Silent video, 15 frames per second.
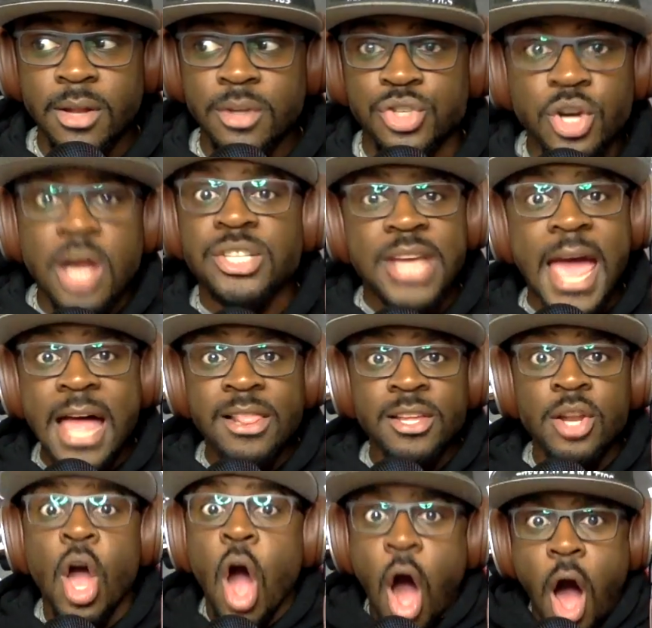Josh
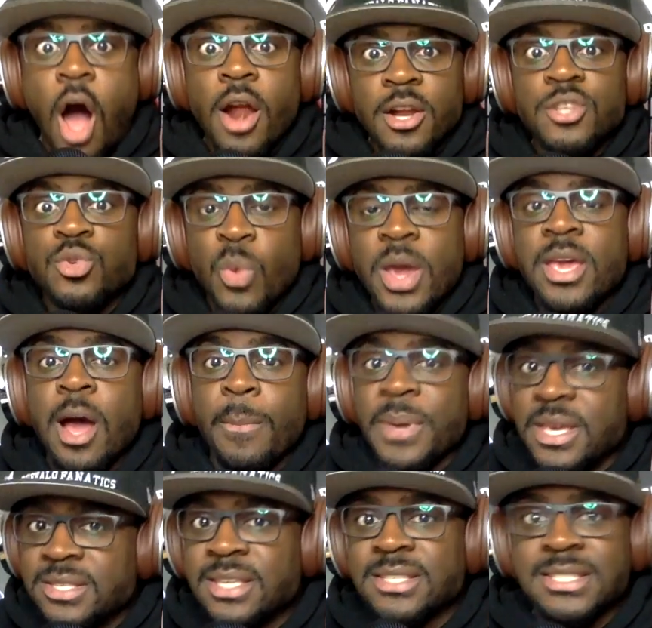Allen on his way up.
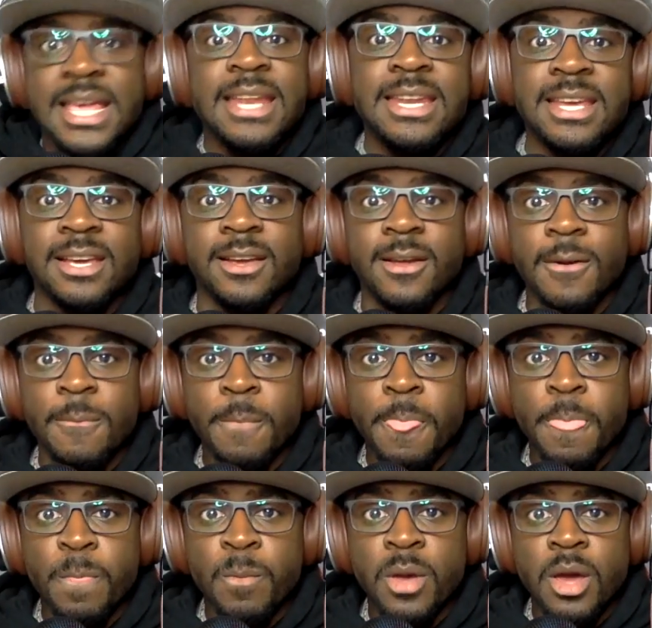He's ascending.
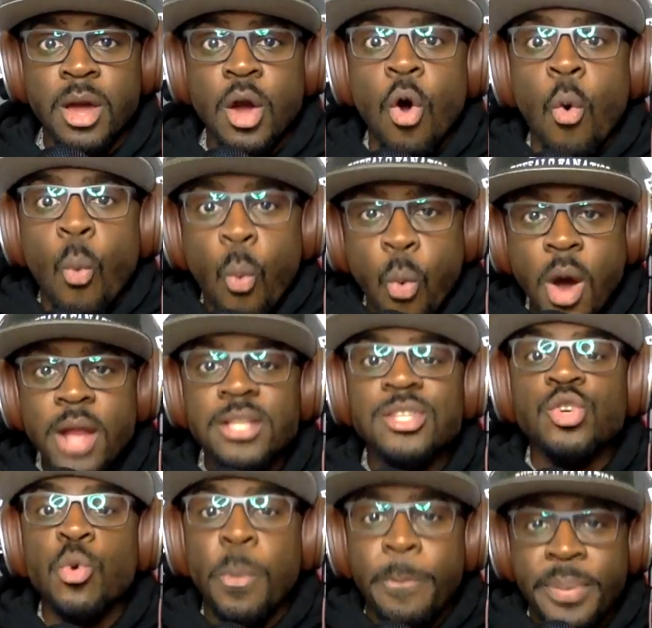What
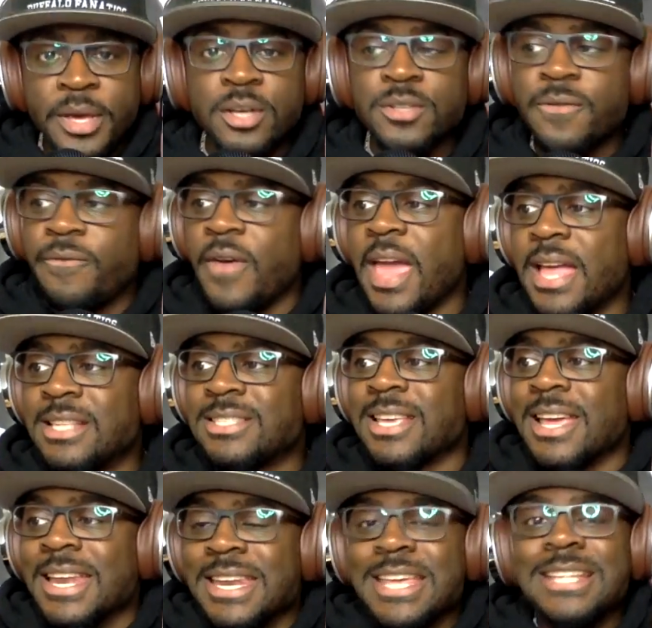do Bills fans
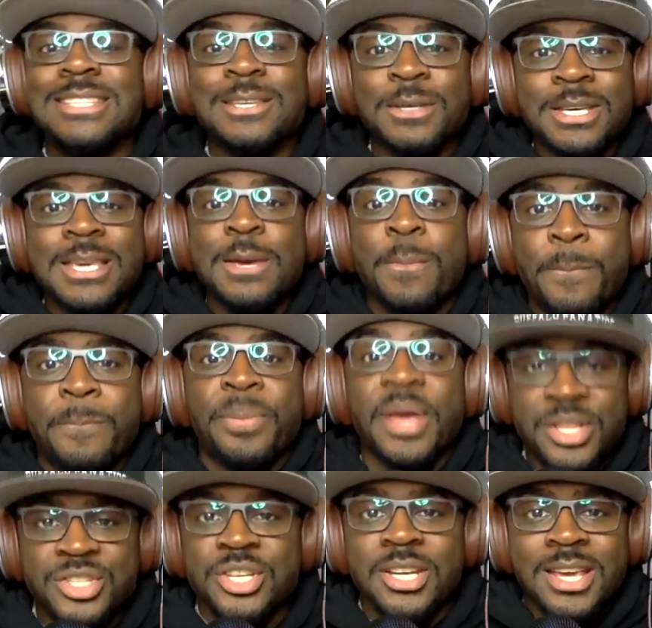need to keep
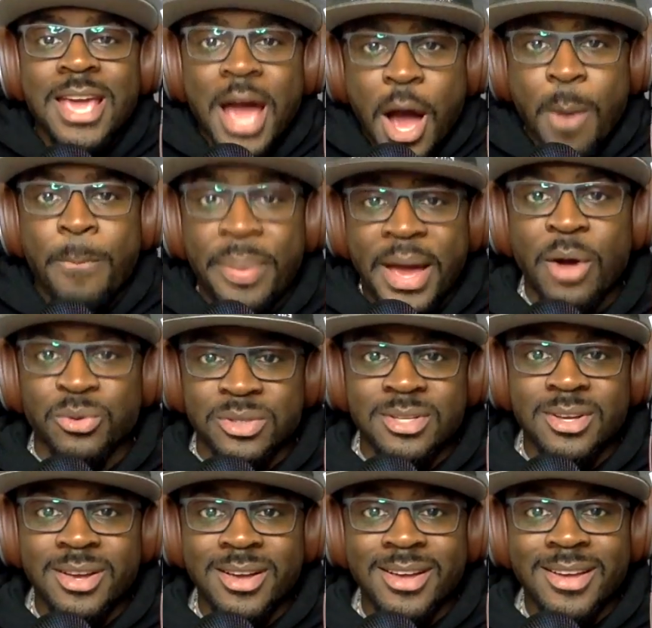bitching about?
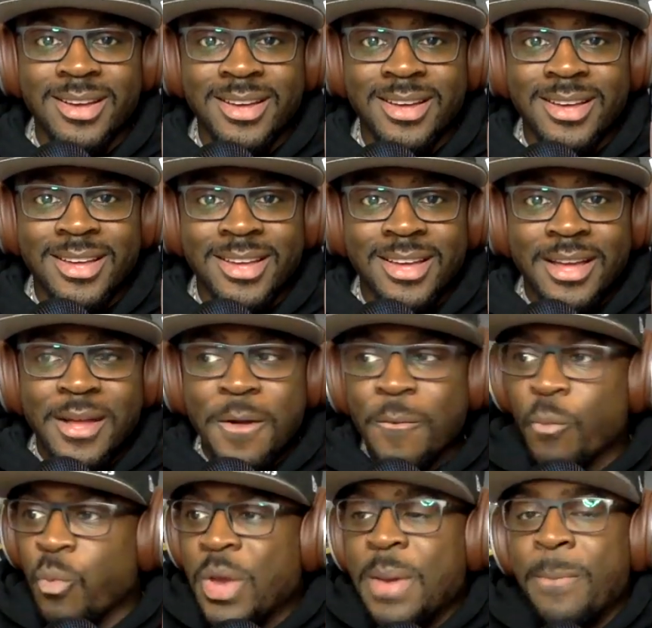
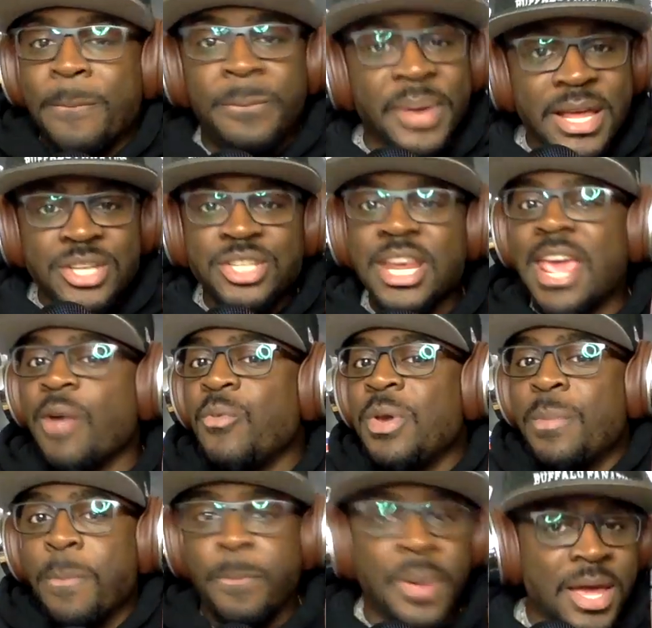We bitch and we
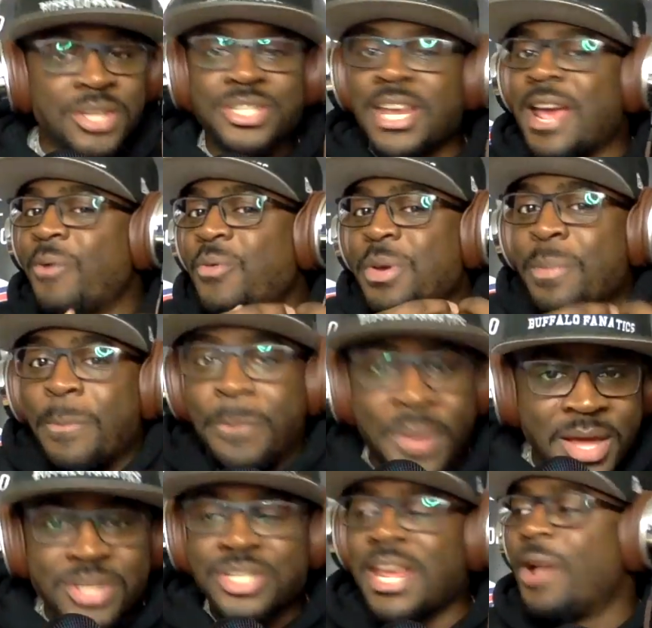bitch and we
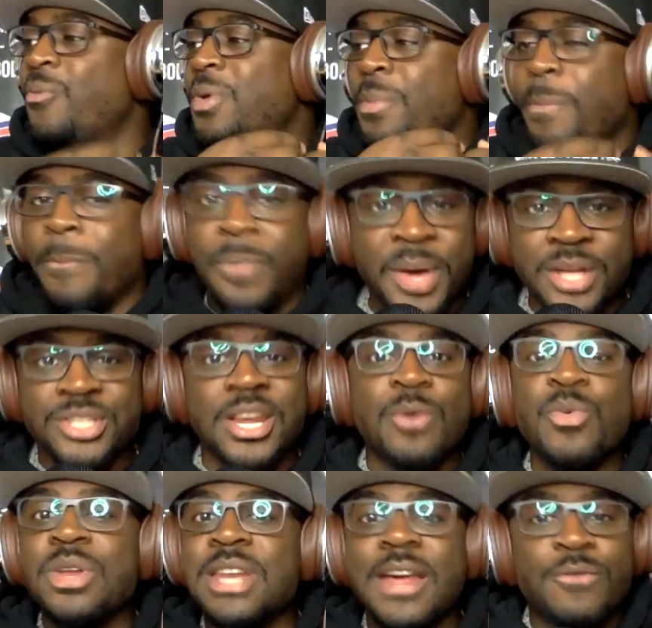bitch and we bitch
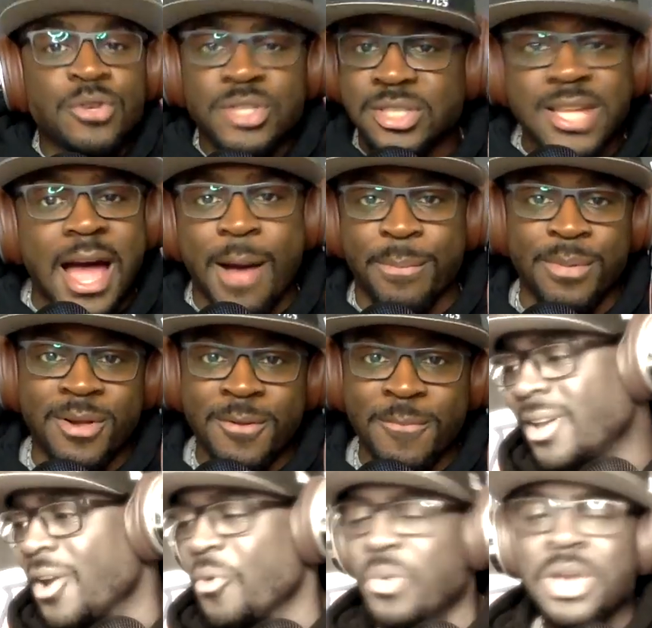and we never stop.
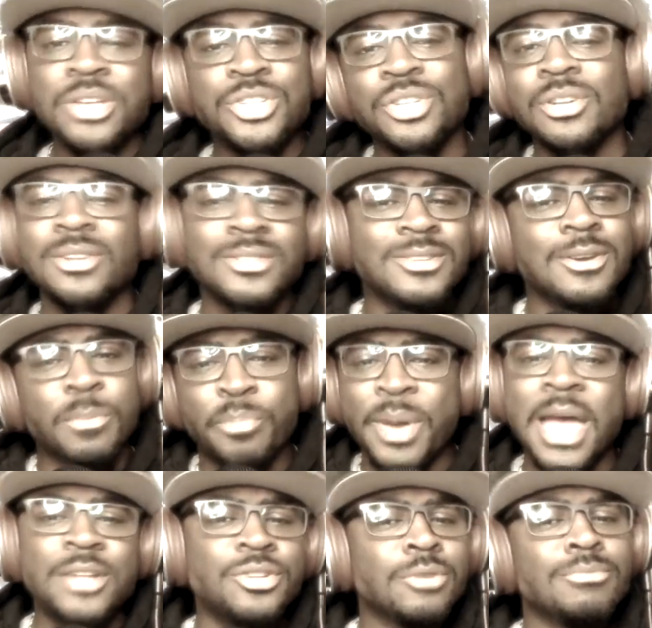We should have took
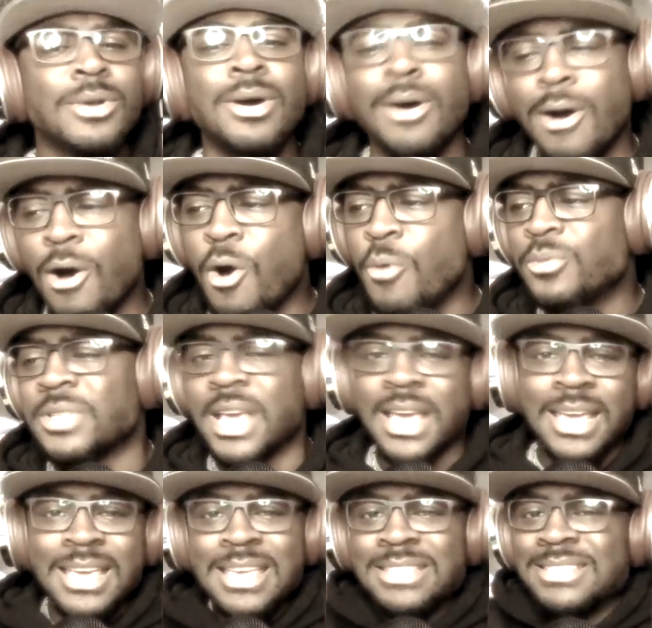Patrick Mahomes.
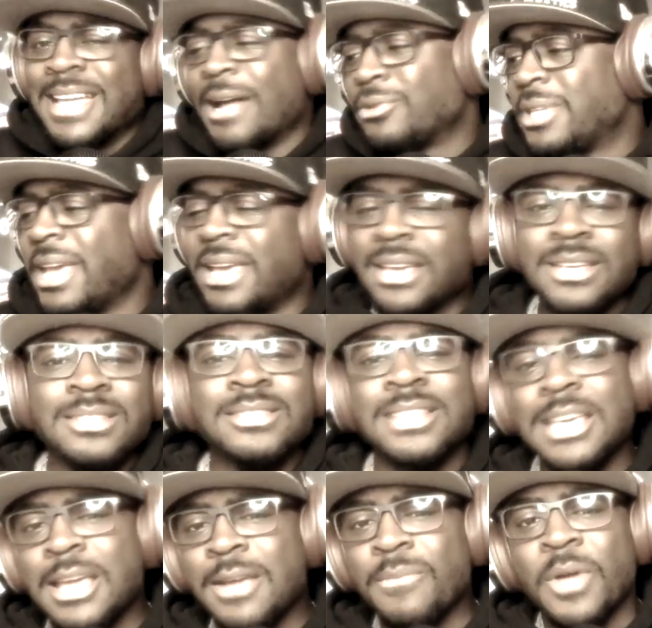He's now taking his
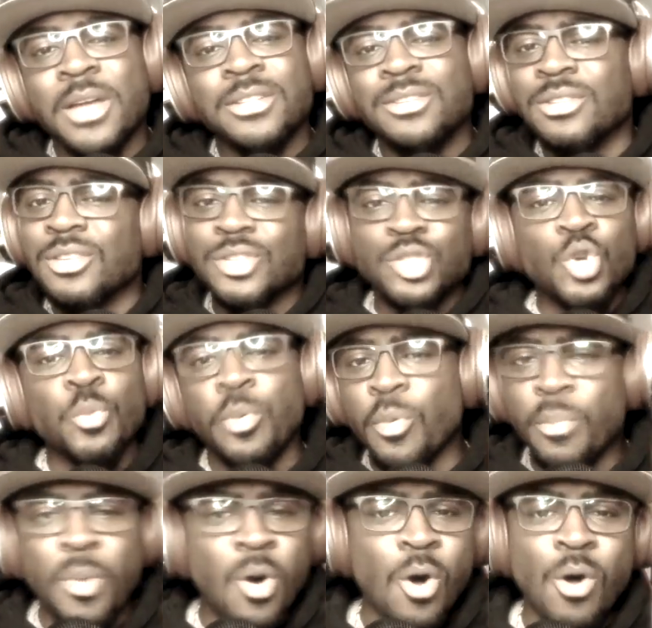team to the Super
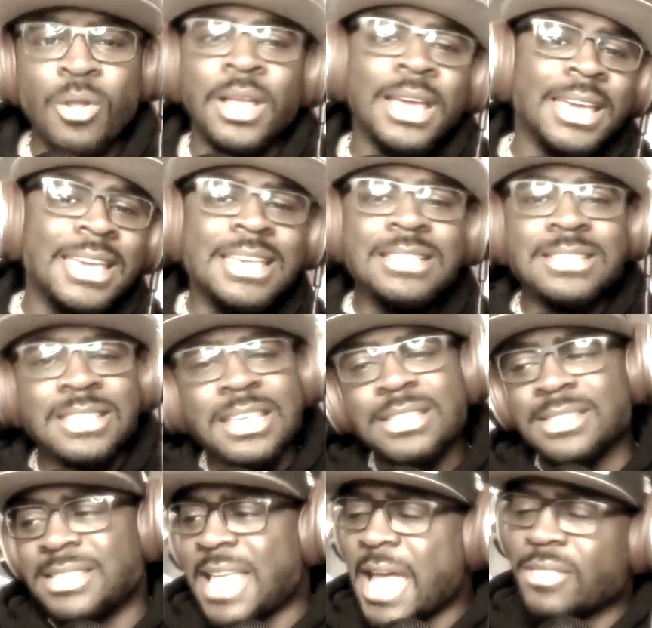Bowl. He's this,
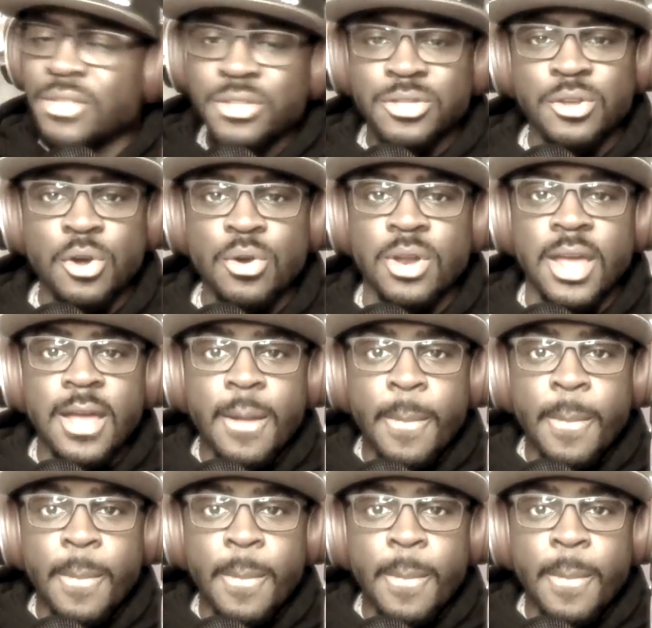that, and the third.